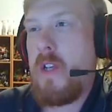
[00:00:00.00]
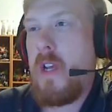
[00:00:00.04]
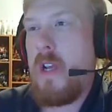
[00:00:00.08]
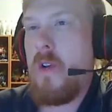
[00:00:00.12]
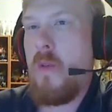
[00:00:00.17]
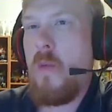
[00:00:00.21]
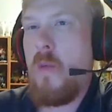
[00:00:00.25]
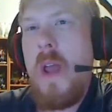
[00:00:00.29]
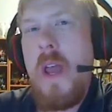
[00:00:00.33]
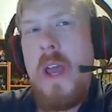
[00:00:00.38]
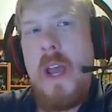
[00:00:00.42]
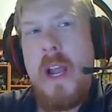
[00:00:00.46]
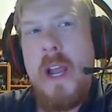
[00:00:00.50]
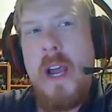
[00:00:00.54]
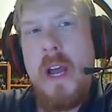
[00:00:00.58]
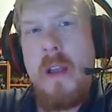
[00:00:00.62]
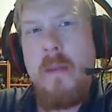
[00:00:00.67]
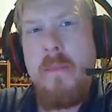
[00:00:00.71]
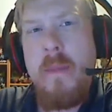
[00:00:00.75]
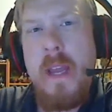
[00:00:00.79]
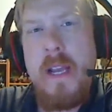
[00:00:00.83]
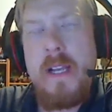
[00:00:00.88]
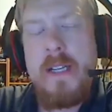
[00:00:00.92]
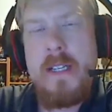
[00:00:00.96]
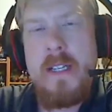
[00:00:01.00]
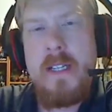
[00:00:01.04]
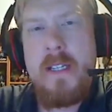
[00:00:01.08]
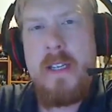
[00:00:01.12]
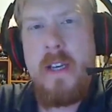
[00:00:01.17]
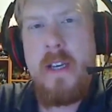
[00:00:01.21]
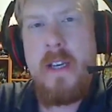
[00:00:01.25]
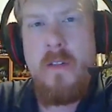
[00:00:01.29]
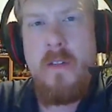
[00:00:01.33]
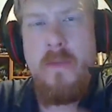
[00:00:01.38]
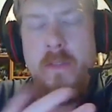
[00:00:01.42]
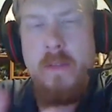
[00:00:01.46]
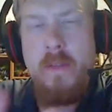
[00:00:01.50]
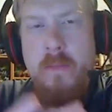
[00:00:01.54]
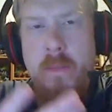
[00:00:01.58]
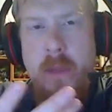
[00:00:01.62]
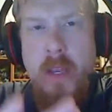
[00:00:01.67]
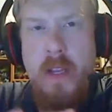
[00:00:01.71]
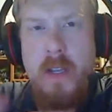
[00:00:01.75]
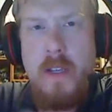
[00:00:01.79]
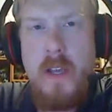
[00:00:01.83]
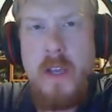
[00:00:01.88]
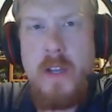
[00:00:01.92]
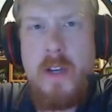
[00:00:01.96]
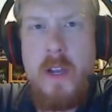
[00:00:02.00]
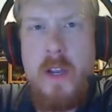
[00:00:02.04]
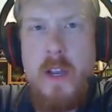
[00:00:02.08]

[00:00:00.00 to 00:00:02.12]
In a way, it kind of makes itself, it being such a